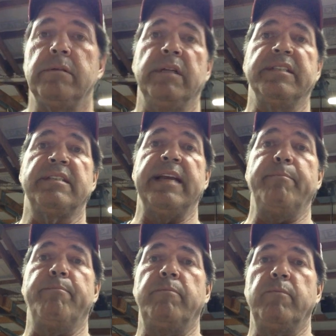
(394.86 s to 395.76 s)
let's
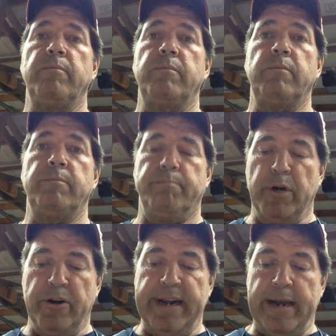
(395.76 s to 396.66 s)
say,
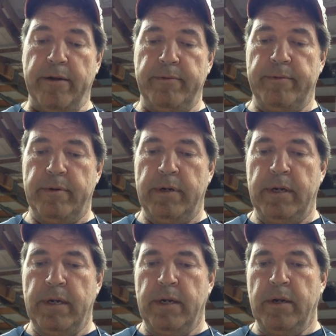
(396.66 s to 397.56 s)
burned out.
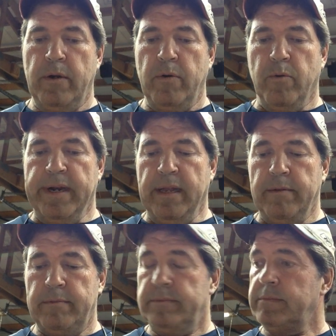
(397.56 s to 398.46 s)
Well,